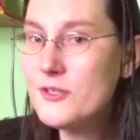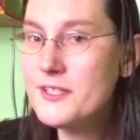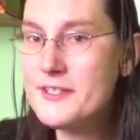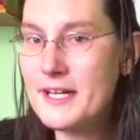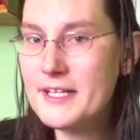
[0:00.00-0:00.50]
laws of
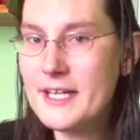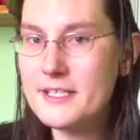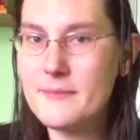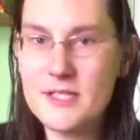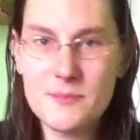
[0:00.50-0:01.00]
the United
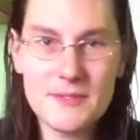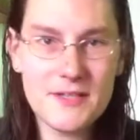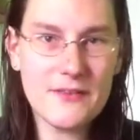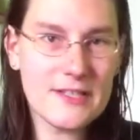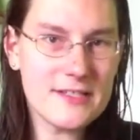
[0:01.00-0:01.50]
Kingdom are
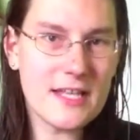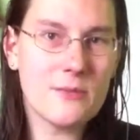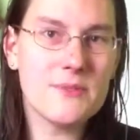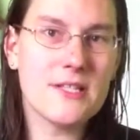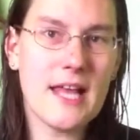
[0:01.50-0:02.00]
specifically
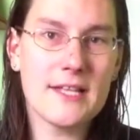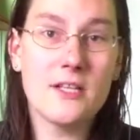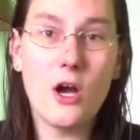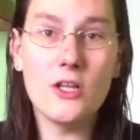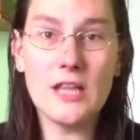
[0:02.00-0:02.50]
set up so
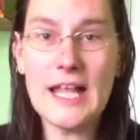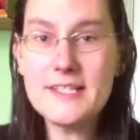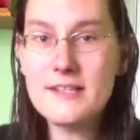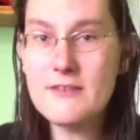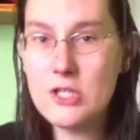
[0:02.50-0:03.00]
that
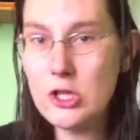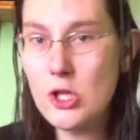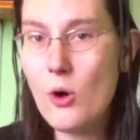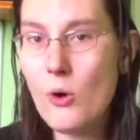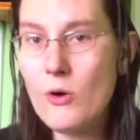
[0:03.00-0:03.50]
unless there is a
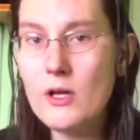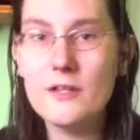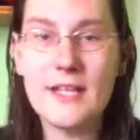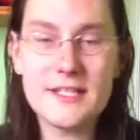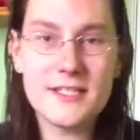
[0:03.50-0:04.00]
law
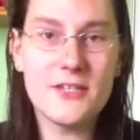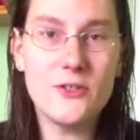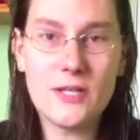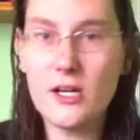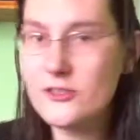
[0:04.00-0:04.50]
that
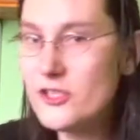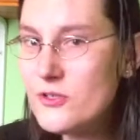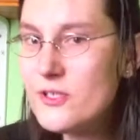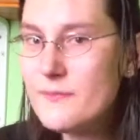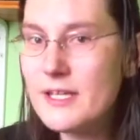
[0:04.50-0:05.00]
says you can't
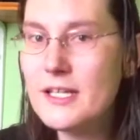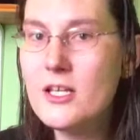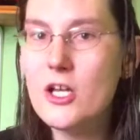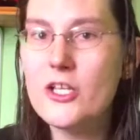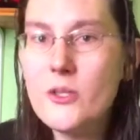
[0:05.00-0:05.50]
do
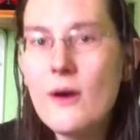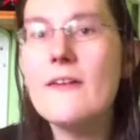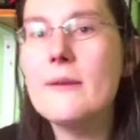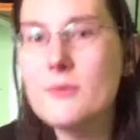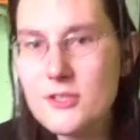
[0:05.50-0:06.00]
something, you
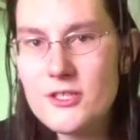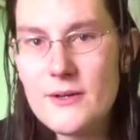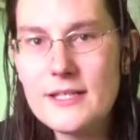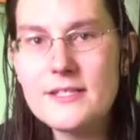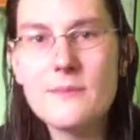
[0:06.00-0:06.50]
are able to
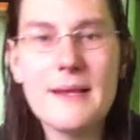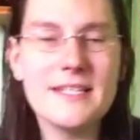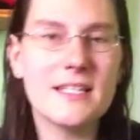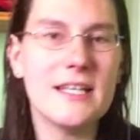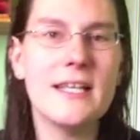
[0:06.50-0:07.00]
do it. So
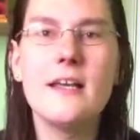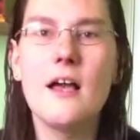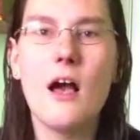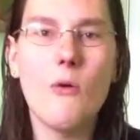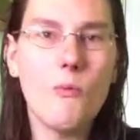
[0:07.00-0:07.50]
basically,
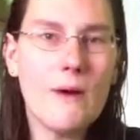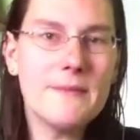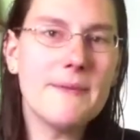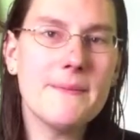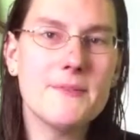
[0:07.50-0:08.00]

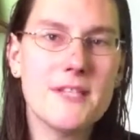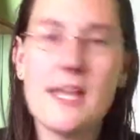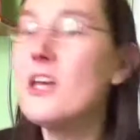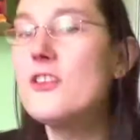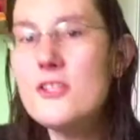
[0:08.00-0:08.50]
when people
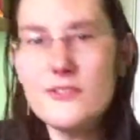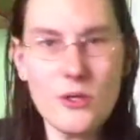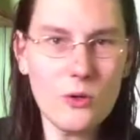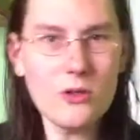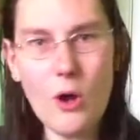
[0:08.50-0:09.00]
say, there's
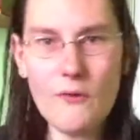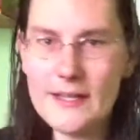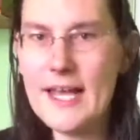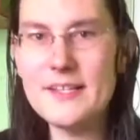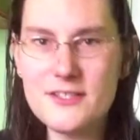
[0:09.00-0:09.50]
no law
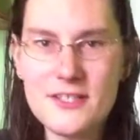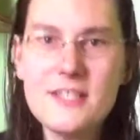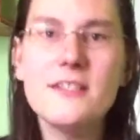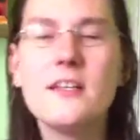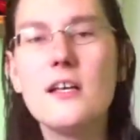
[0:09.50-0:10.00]
against
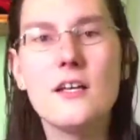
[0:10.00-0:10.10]
it,